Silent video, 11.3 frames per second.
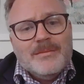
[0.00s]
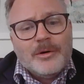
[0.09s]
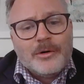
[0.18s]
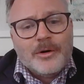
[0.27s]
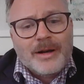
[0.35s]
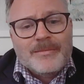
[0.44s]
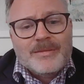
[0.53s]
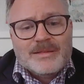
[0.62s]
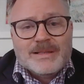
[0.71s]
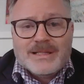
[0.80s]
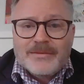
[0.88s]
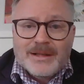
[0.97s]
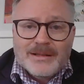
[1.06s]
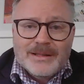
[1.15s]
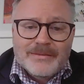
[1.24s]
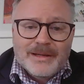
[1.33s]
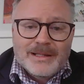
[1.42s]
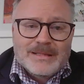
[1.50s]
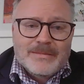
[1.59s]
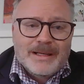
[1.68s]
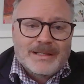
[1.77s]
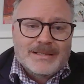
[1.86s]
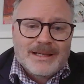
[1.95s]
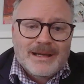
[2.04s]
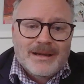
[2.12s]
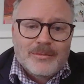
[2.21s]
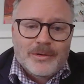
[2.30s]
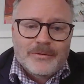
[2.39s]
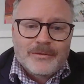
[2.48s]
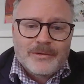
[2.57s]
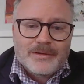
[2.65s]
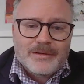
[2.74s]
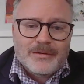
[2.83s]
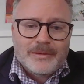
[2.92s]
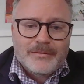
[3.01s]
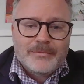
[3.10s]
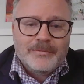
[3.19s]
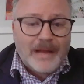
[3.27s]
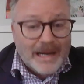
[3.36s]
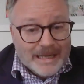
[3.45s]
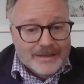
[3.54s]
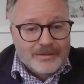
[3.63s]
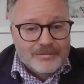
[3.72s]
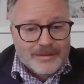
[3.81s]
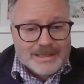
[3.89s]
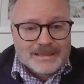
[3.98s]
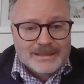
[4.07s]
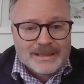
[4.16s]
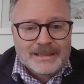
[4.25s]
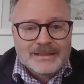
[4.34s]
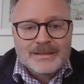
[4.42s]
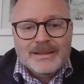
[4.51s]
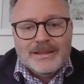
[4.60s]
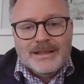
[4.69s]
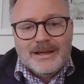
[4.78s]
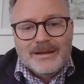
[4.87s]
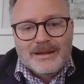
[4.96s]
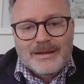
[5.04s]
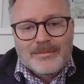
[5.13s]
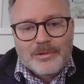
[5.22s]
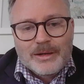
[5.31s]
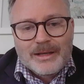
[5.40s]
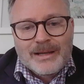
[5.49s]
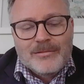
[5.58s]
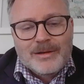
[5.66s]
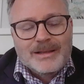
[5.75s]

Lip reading: programs specifically for headspace workforce that we've funded recently that point out.